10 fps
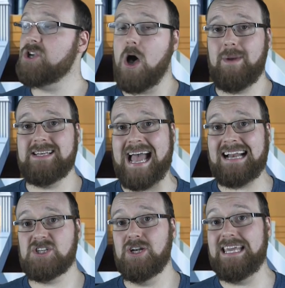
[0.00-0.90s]
This comment
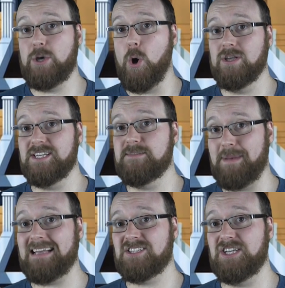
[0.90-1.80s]
actually
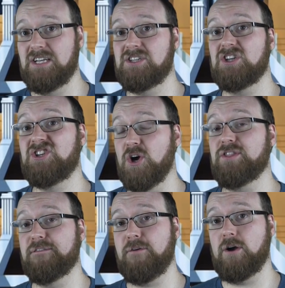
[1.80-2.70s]
causes Bastion to
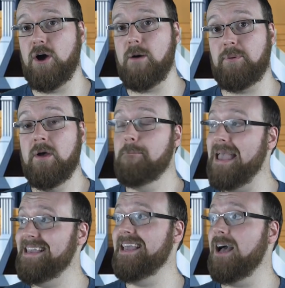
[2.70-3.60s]
shut the f*** up,
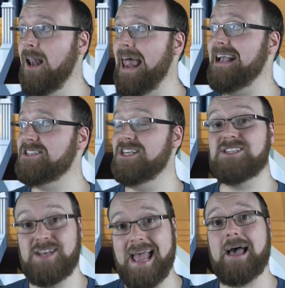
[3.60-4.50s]
making
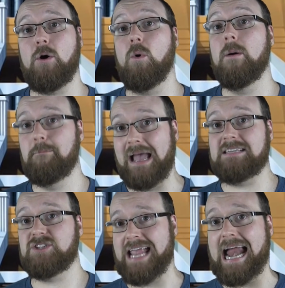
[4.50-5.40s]
Alexis now
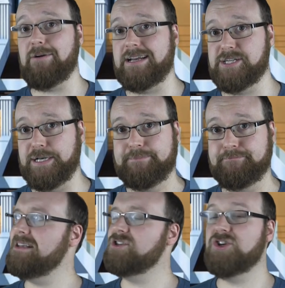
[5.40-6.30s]
best
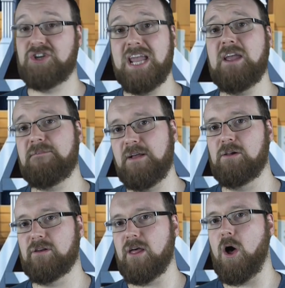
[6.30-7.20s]
character. Yes, she
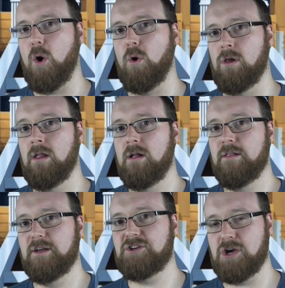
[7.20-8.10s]
filled the
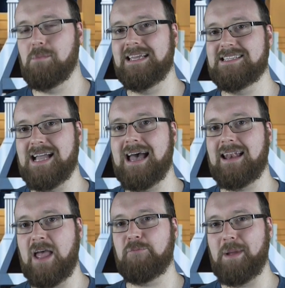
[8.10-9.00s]
hole that Chumley's
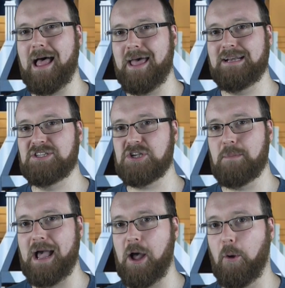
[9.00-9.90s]
dad left behind
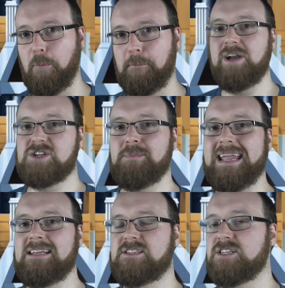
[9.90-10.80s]
somehow.
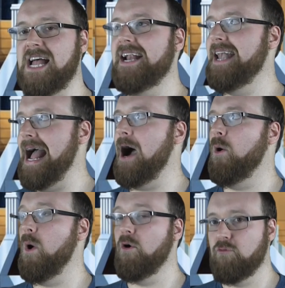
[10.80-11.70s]
Which means that I
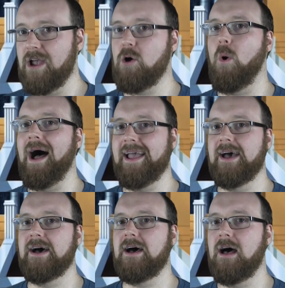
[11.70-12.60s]
now
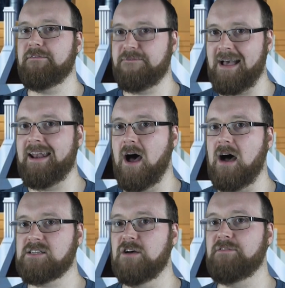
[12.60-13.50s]
require fan
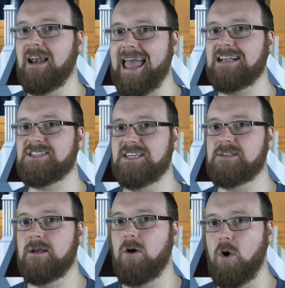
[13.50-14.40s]
art of
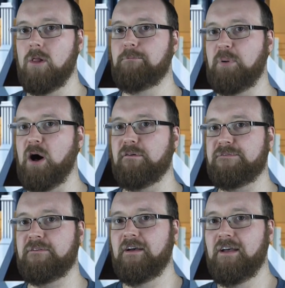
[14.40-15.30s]
Alexis all
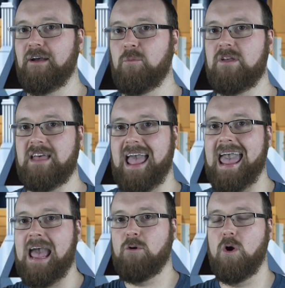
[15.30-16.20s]
buff with
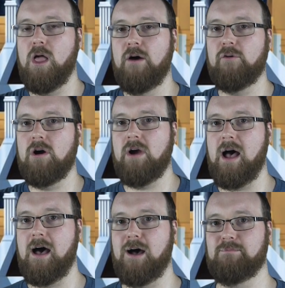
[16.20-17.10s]
hair all over
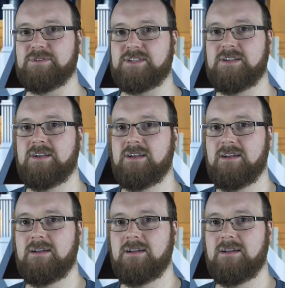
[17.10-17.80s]
her arms.